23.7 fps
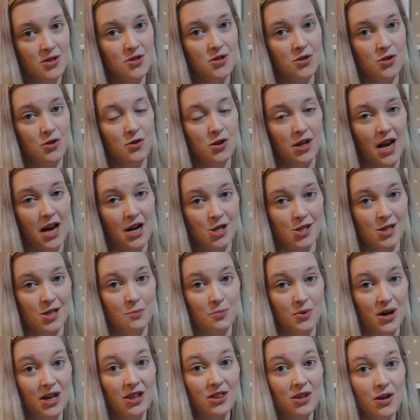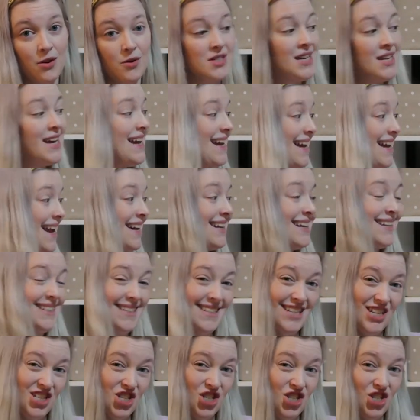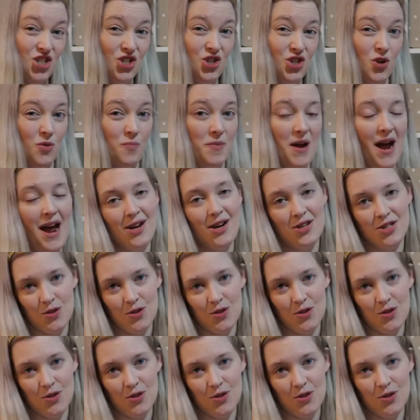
so you can actually bring those in addition to your bag.